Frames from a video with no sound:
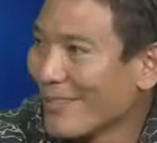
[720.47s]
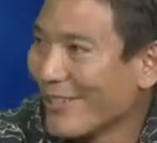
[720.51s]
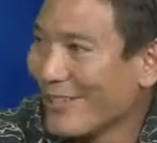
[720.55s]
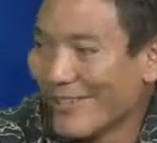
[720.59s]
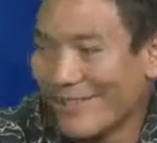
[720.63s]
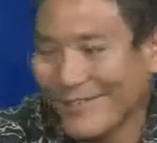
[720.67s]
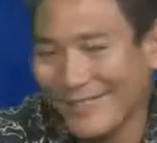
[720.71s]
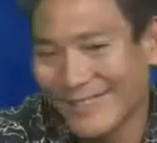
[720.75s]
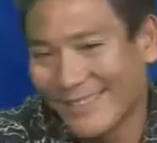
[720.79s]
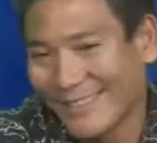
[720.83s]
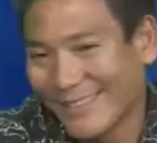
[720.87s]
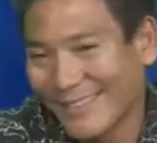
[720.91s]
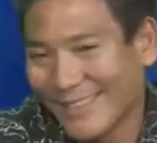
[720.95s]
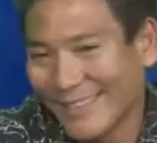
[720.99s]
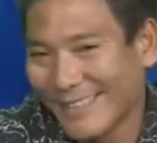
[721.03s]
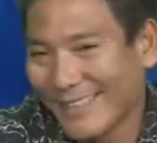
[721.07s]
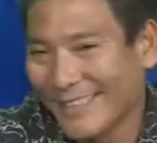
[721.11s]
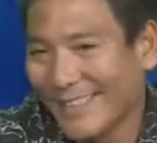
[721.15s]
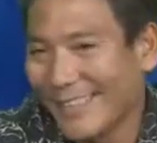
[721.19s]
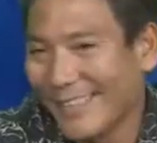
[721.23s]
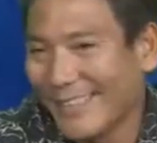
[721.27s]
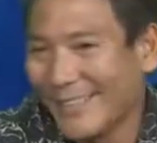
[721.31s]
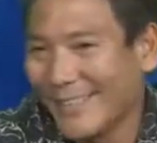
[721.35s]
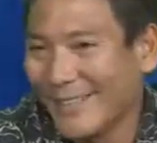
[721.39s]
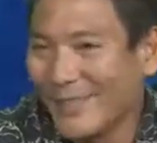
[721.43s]
So
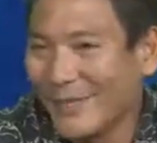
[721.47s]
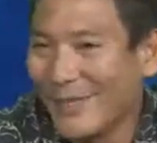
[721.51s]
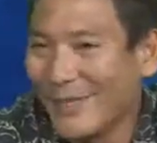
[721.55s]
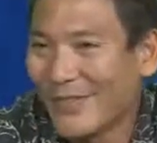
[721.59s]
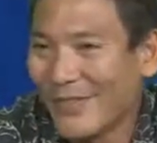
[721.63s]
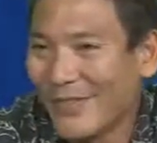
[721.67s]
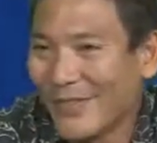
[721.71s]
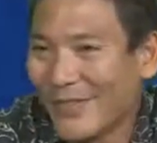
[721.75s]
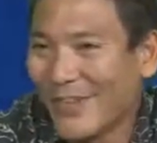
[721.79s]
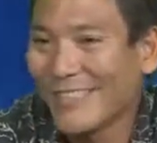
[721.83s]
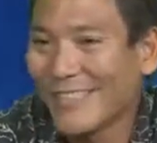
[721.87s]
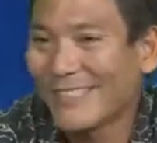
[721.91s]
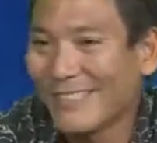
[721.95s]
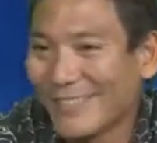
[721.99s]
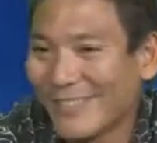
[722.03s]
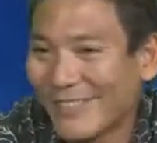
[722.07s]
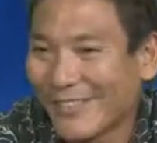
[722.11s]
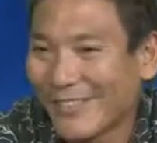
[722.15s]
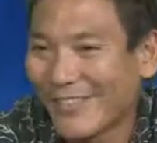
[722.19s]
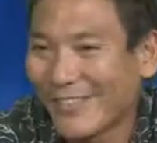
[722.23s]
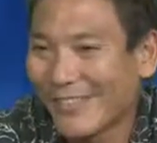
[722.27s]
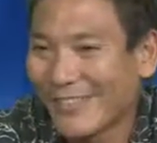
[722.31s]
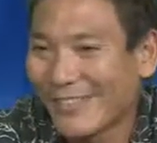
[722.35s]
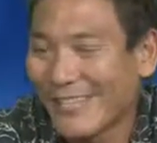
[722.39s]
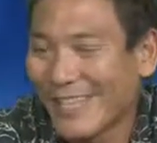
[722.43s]
cross
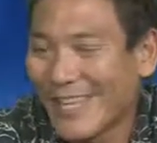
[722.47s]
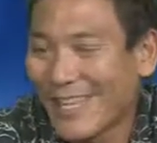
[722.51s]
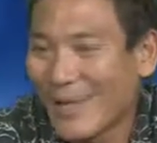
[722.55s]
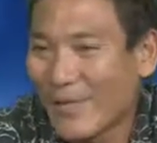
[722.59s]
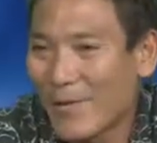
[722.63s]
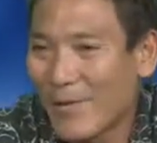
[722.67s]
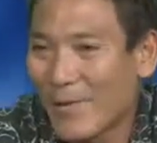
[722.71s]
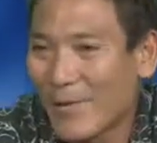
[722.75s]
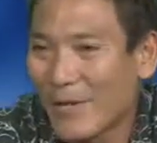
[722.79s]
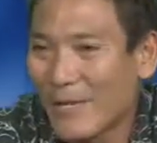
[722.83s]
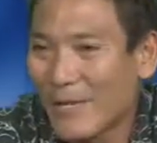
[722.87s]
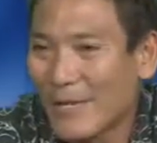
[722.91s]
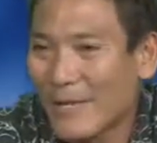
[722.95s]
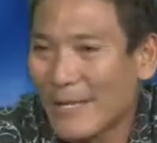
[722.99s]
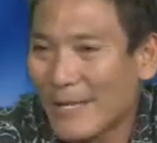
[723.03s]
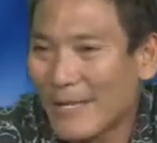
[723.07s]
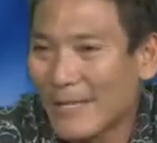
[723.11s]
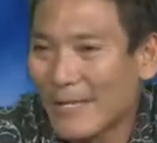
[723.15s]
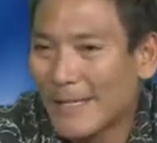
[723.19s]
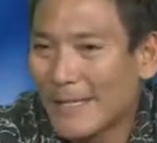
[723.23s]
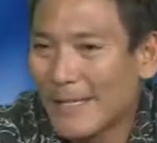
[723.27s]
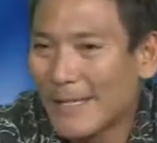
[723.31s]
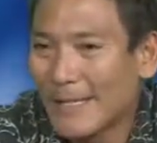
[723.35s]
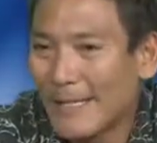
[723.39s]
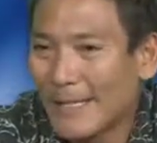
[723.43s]
the gamut. But
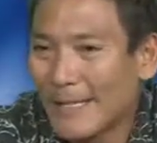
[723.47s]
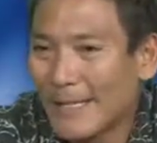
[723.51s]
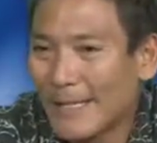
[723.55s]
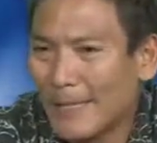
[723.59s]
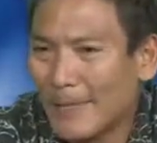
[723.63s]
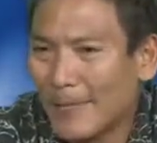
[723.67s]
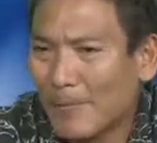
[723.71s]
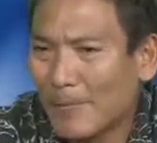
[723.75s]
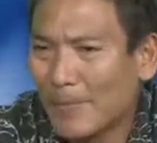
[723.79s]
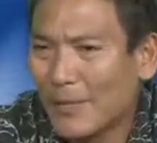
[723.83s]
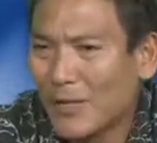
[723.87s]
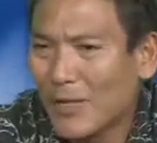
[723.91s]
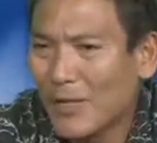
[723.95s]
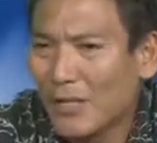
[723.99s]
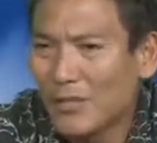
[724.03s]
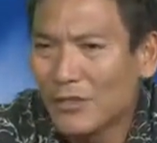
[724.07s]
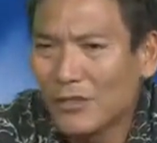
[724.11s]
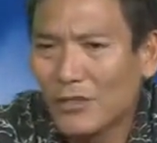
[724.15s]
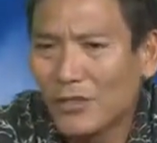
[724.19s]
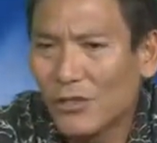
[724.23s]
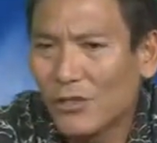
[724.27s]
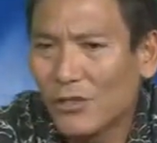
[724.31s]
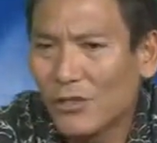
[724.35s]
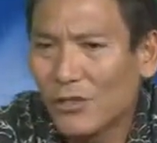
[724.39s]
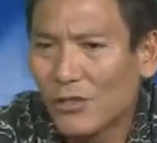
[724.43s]

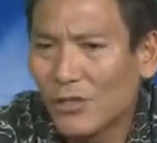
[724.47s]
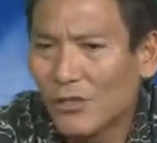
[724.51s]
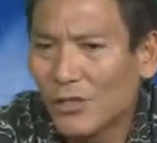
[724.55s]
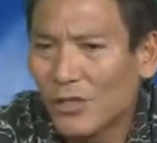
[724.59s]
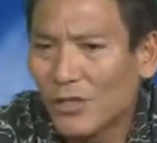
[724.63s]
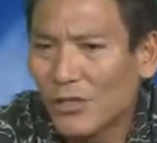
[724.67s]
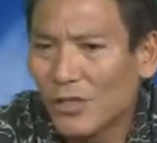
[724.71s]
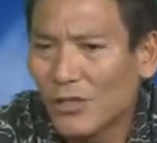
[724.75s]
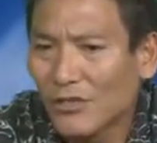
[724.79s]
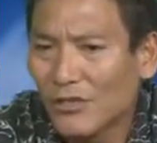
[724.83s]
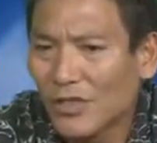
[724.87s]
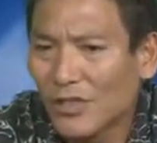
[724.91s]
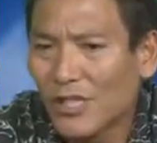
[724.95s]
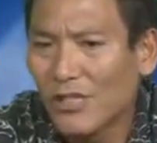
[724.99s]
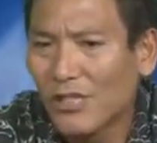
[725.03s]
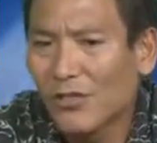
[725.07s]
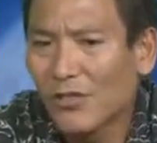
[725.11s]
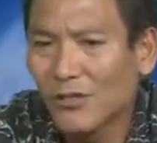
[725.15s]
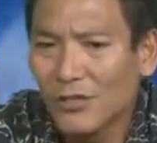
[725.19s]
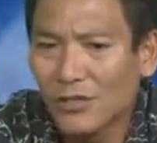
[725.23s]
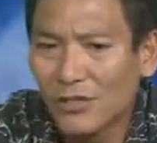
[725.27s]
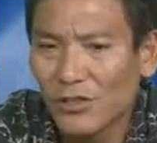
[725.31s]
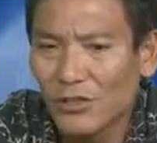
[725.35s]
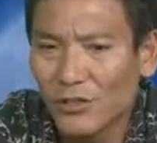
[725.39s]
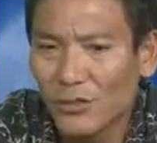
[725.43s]
10
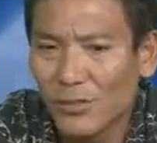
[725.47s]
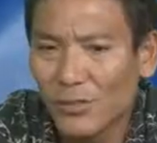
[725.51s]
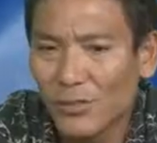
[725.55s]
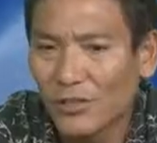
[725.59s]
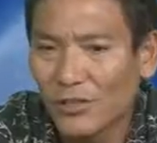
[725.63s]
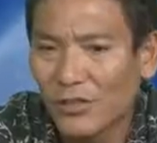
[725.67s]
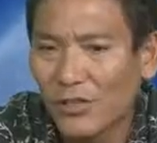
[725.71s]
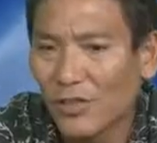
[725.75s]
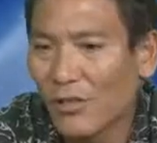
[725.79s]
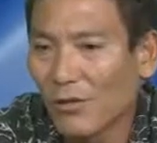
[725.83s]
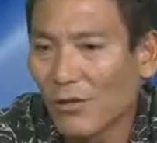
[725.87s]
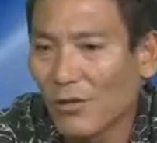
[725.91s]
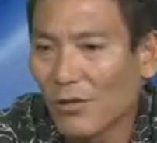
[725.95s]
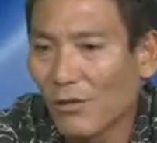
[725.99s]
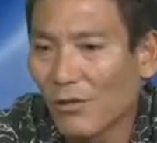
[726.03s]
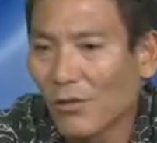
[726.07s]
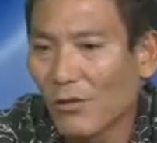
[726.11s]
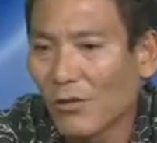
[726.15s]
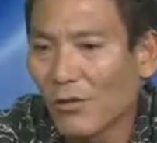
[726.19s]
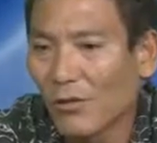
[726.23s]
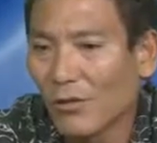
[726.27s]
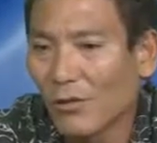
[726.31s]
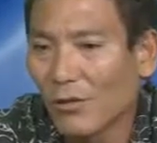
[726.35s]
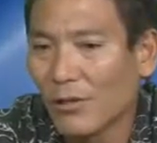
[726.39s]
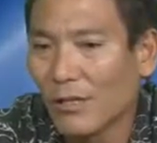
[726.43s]
years, especially here
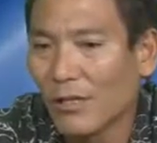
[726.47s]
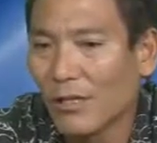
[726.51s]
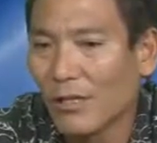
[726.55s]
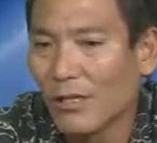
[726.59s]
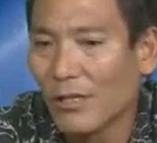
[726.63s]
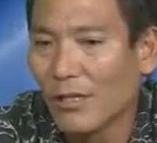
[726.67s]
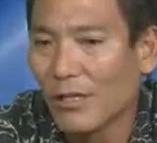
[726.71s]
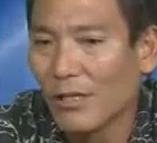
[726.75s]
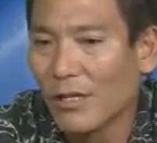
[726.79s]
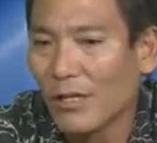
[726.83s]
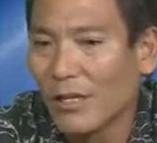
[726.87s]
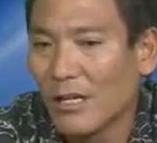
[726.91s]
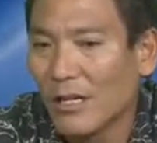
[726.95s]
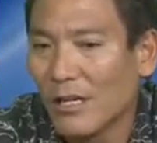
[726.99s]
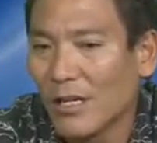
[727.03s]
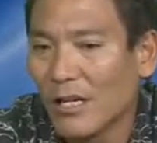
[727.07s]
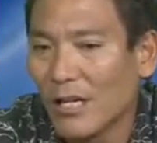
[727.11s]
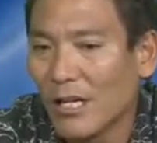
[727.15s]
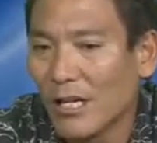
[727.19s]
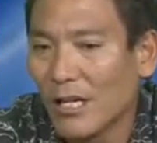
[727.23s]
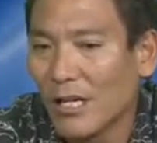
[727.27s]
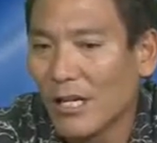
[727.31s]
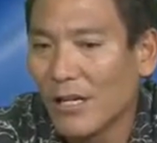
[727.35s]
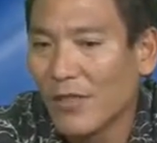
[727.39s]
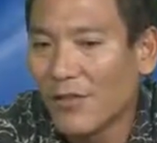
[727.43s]
locally,
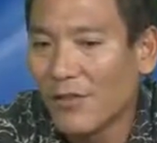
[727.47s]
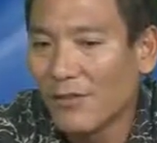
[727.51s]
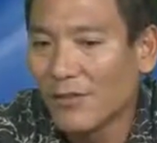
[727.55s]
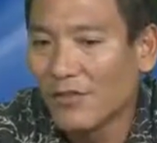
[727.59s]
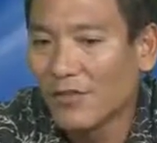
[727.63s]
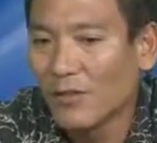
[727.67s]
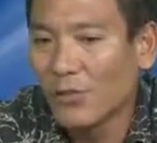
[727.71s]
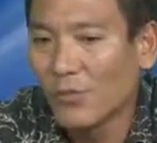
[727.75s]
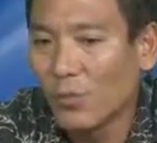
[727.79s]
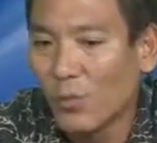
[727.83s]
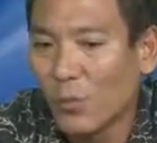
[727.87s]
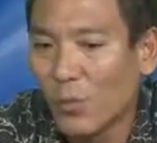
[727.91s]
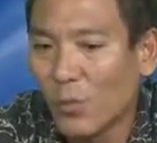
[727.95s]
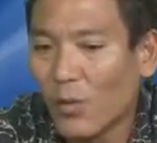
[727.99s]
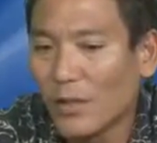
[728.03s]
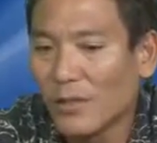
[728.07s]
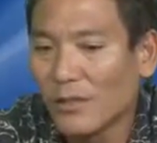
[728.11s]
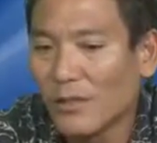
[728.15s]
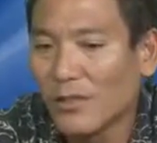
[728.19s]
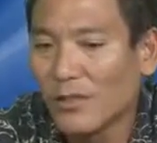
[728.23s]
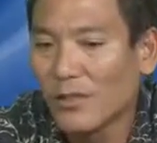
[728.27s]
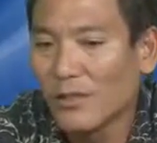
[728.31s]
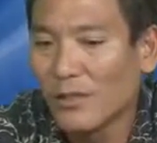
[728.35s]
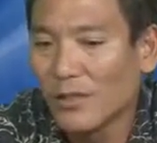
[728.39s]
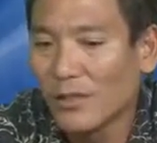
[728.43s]
there just
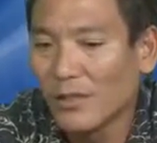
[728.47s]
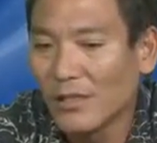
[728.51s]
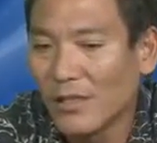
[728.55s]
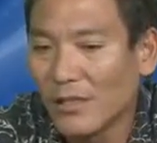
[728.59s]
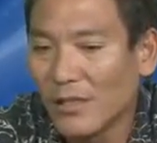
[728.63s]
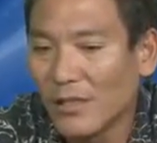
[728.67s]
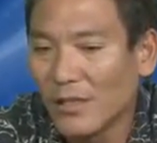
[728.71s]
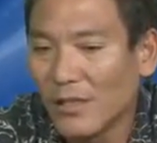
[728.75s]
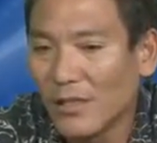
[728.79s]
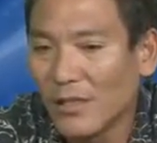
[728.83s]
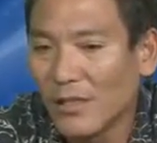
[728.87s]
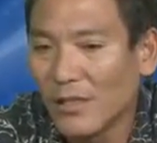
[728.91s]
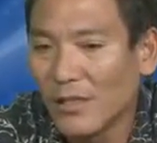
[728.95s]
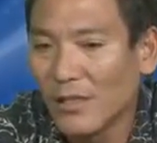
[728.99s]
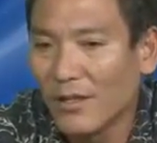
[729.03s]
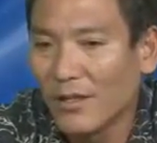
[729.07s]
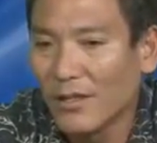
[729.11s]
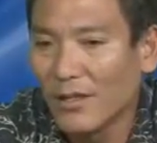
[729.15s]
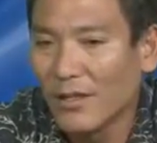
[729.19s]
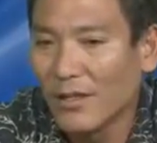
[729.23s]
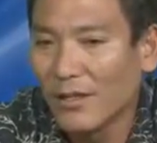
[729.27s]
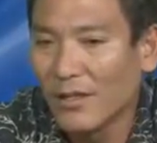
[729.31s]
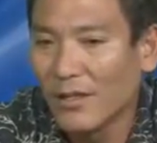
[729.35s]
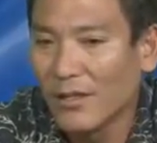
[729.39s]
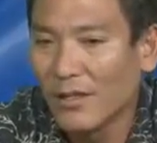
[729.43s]
wasn't
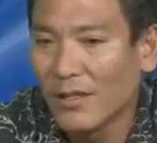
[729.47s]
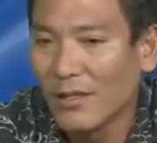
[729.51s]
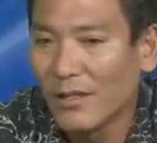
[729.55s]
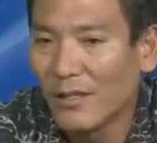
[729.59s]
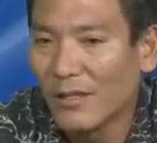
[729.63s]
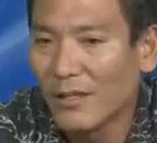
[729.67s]
the